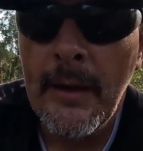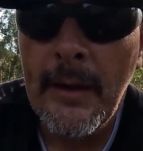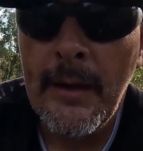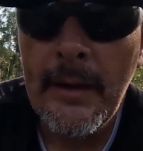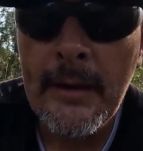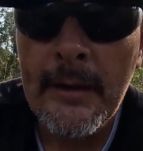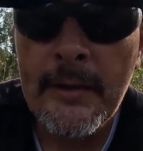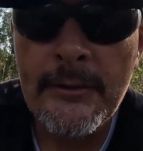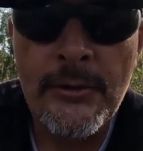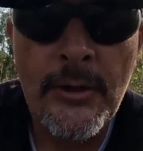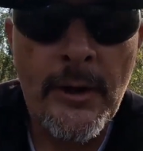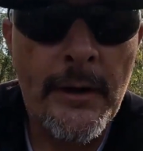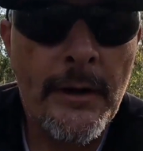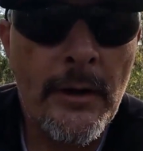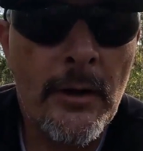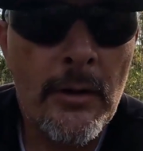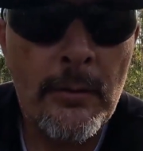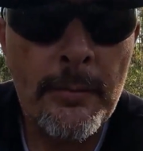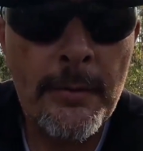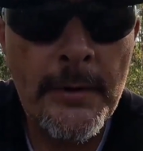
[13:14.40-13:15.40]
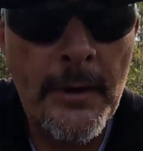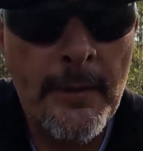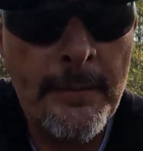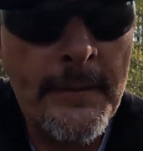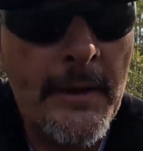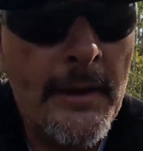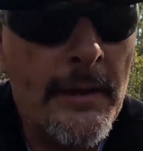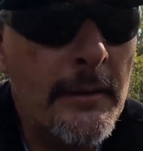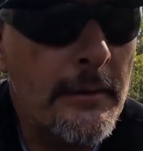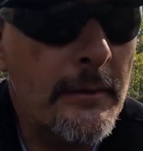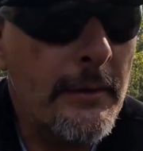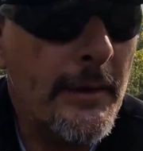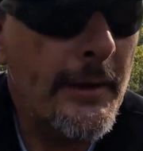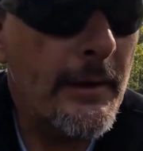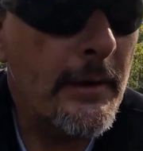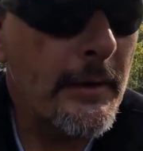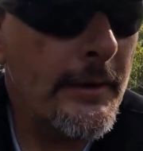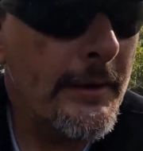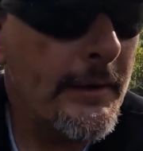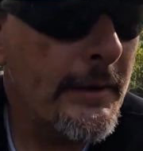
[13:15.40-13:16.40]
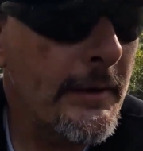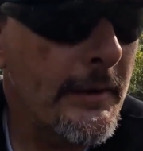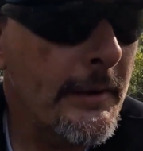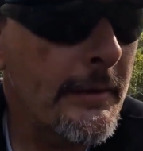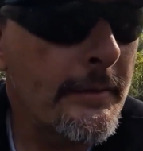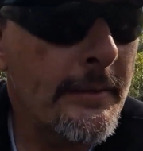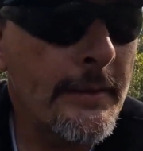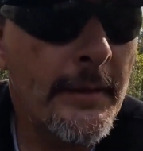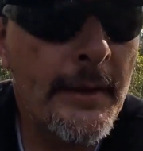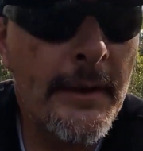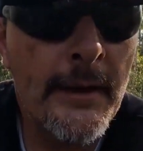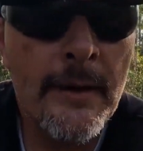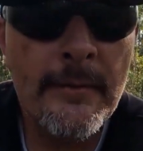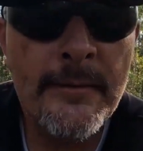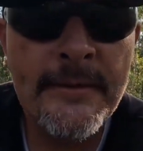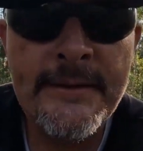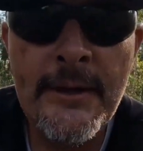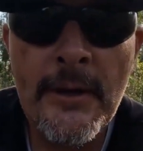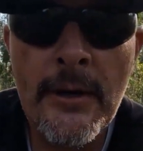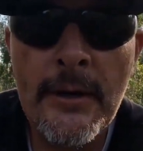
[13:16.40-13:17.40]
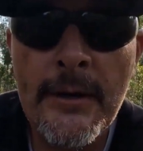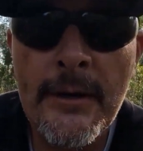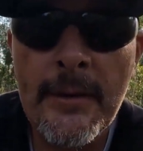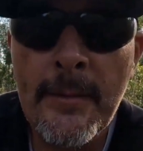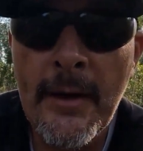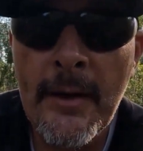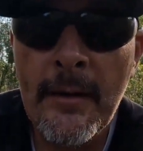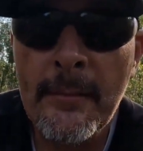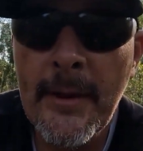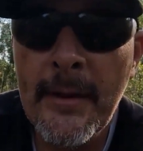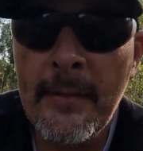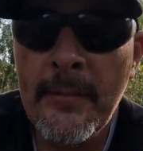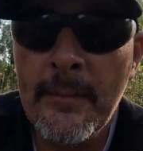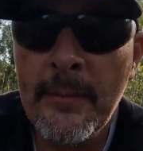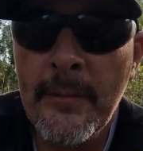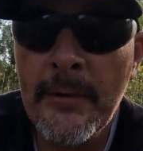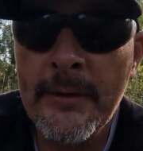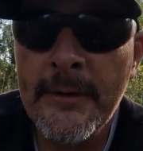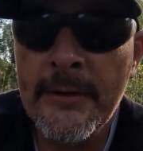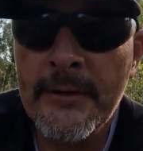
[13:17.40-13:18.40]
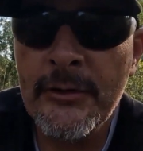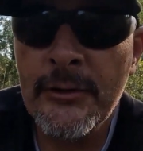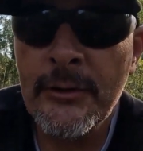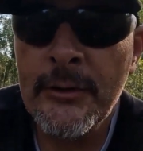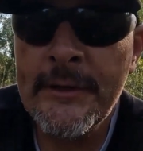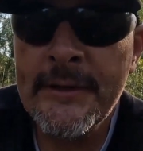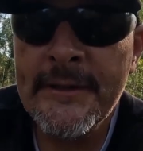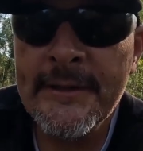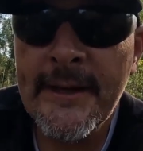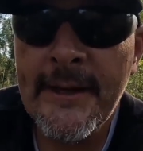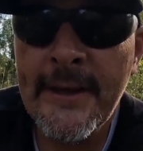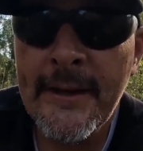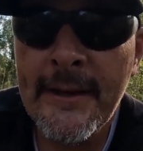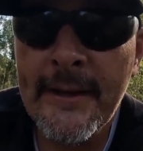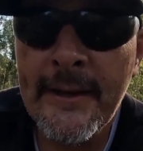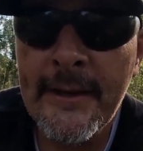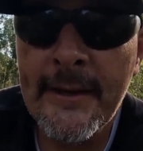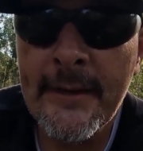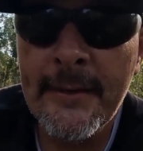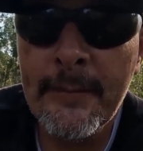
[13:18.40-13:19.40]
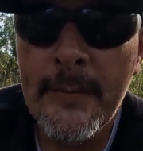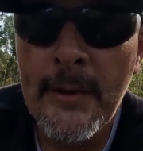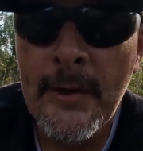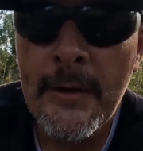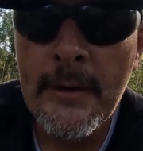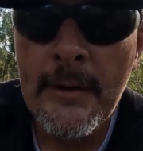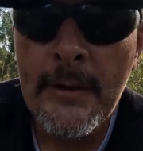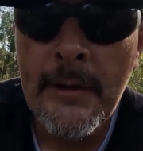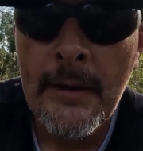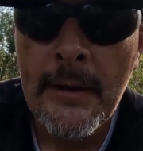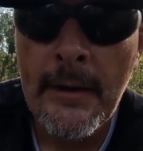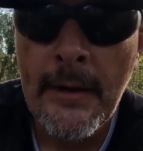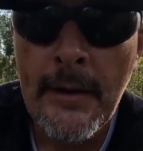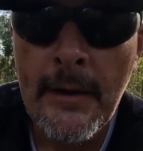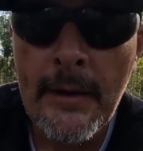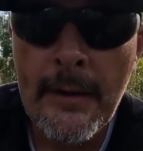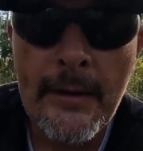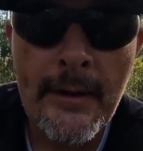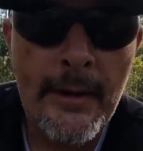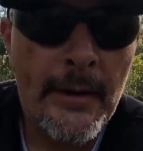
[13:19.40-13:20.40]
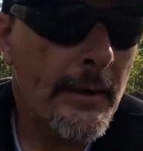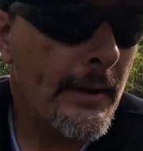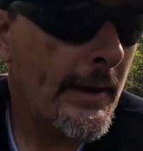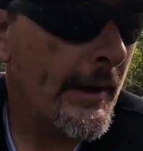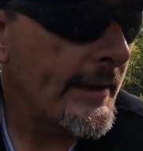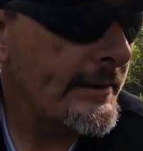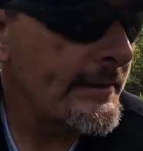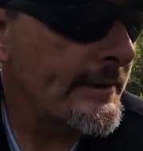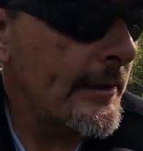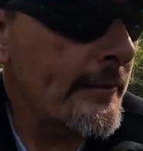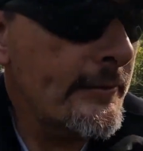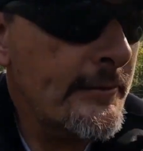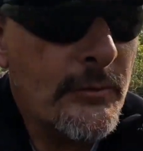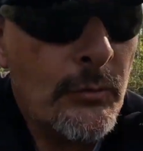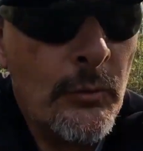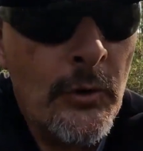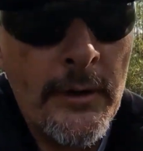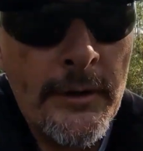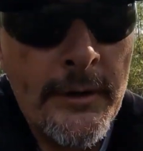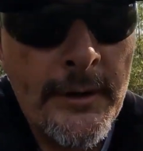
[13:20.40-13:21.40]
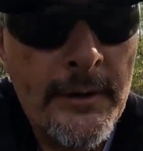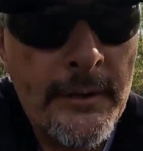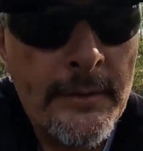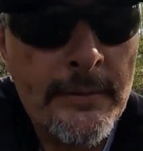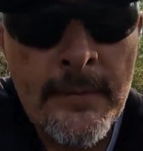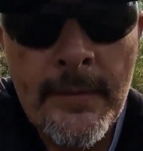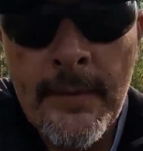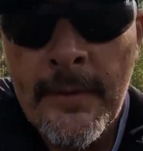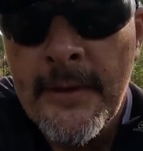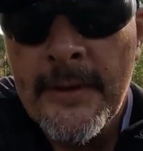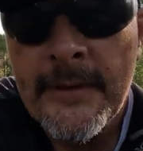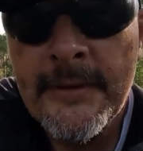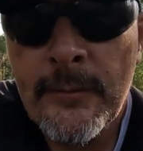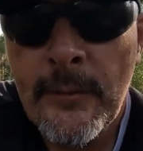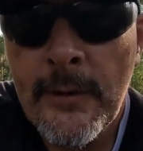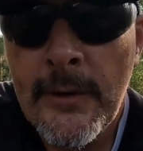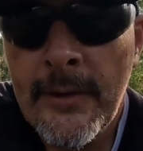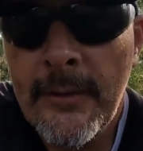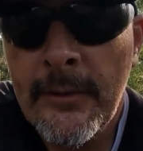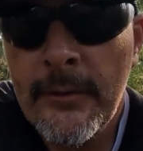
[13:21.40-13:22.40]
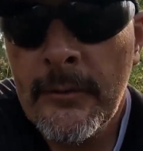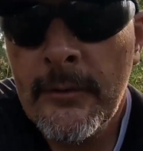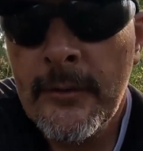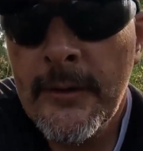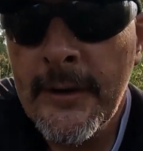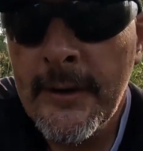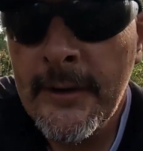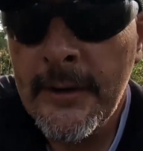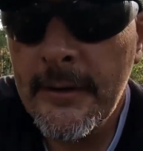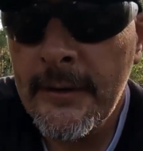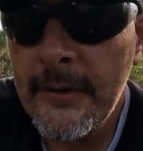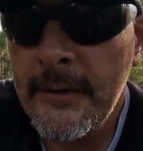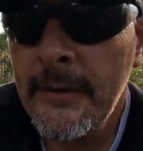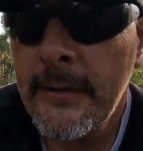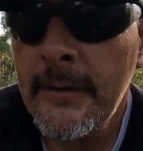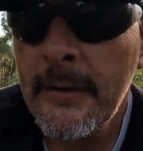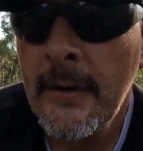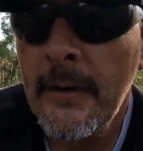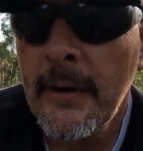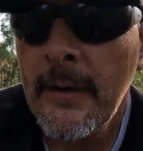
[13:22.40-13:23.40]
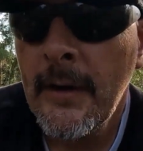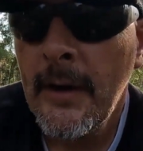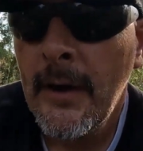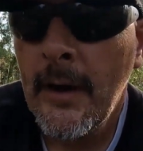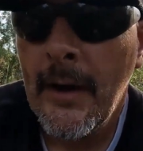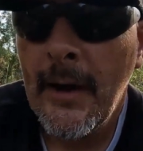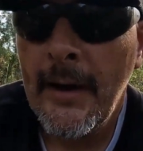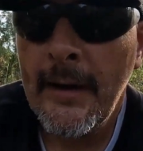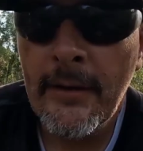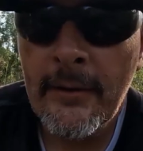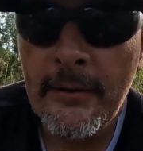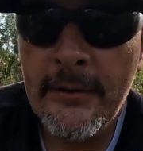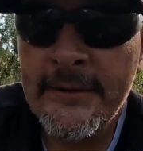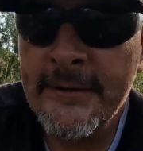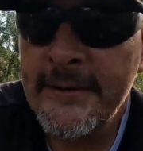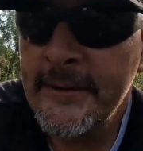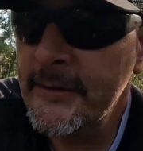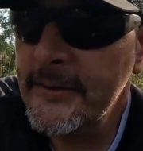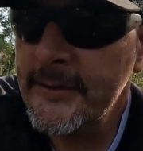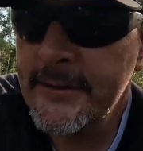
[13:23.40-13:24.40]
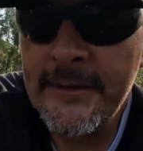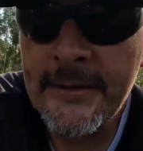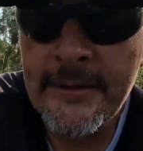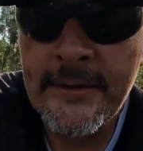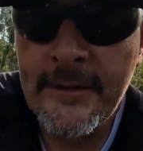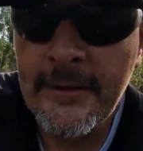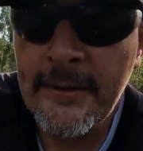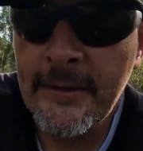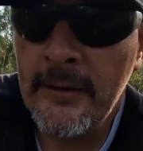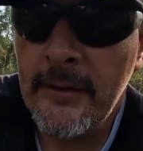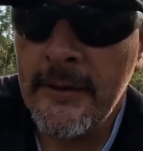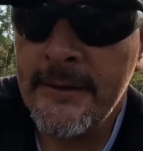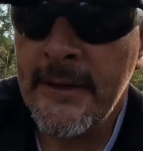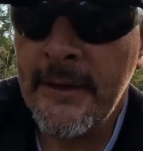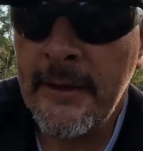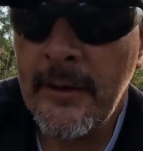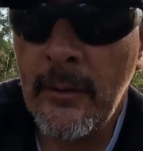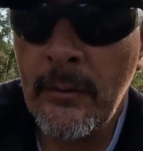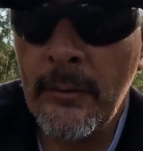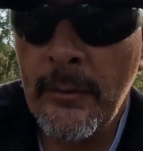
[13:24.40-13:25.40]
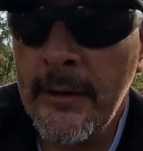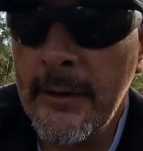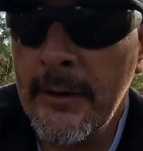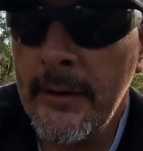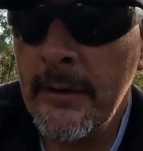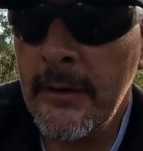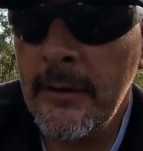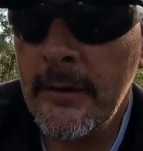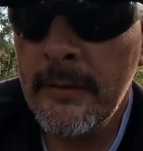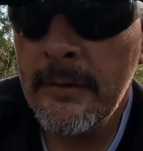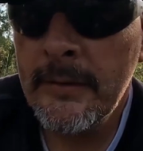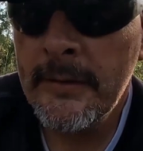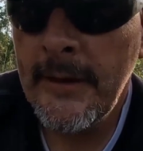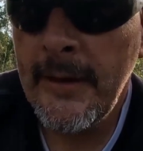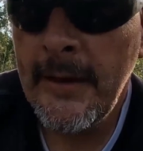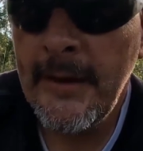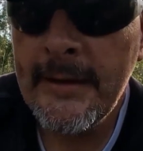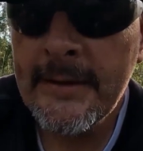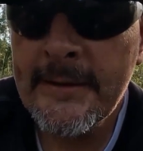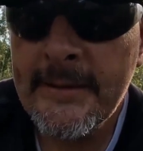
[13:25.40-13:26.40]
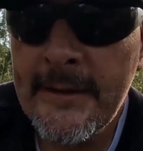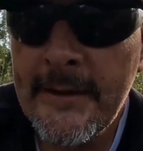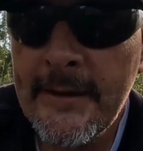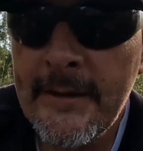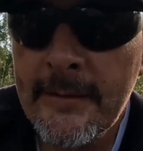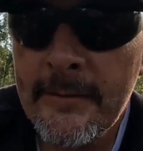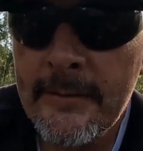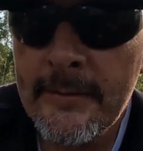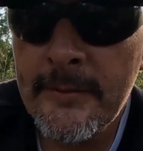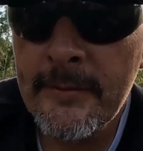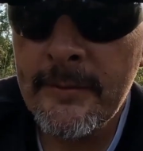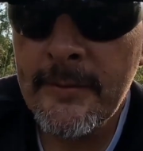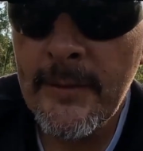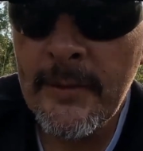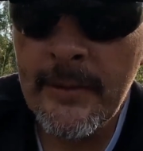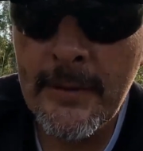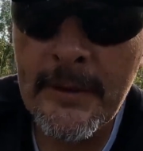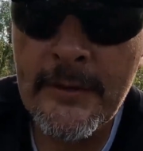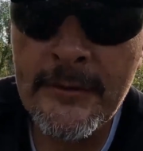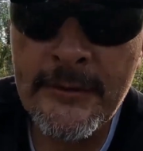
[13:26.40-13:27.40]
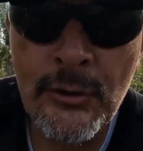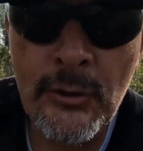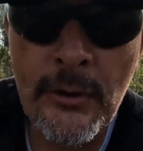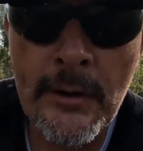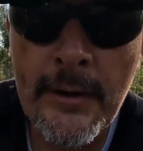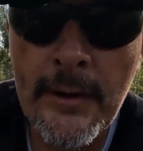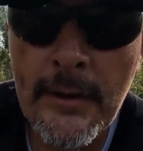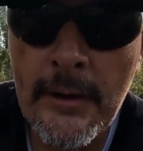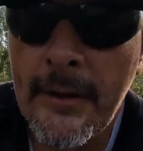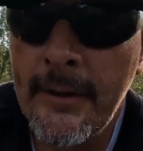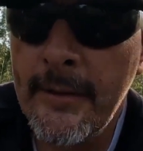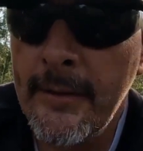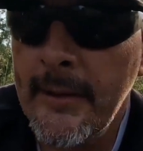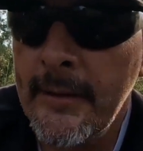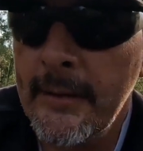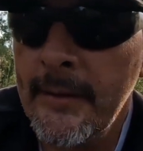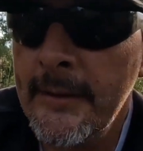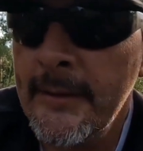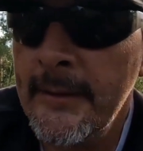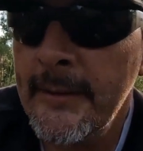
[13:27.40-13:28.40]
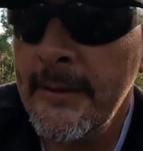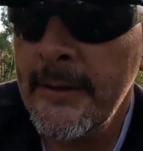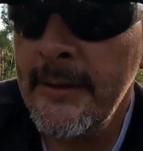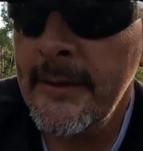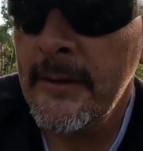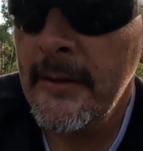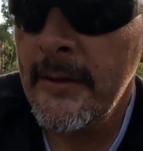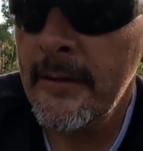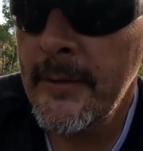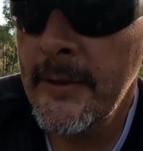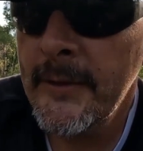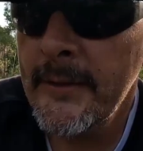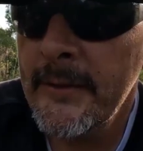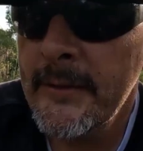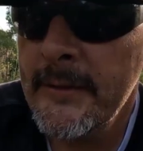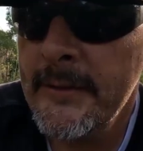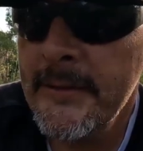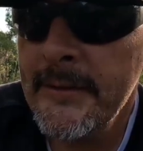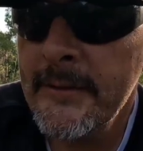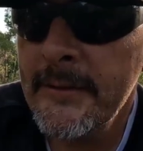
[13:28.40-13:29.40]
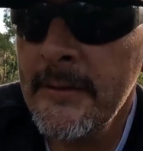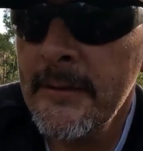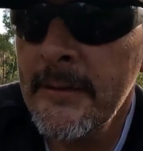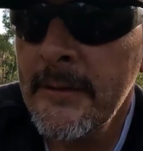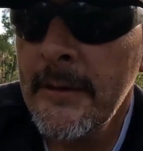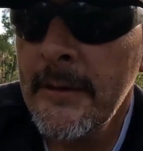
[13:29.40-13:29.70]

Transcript: and try to open up that little area that I was talking about, maybe putting a tree stand in. And as I was walking this way through here, I noticed there looks like a real easy, the trail I think that the deer have been using,